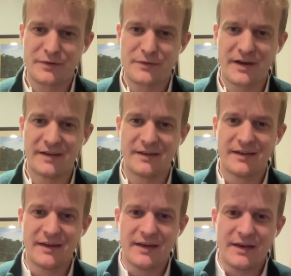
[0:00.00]
right?
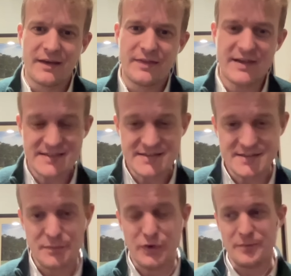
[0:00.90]
This is
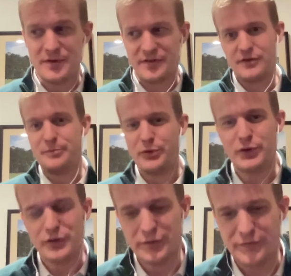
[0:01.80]
a movement. So the
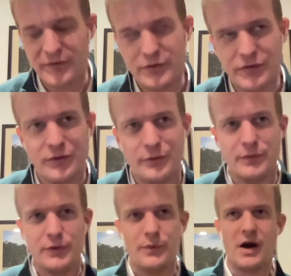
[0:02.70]
Boogaloo, for those
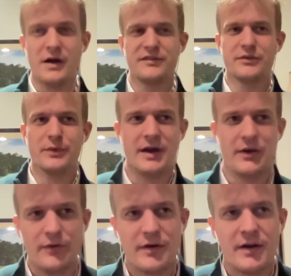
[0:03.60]
who aren't
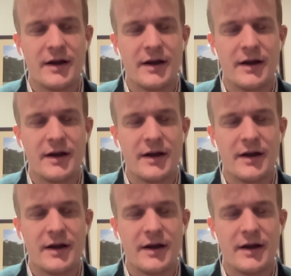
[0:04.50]
aware,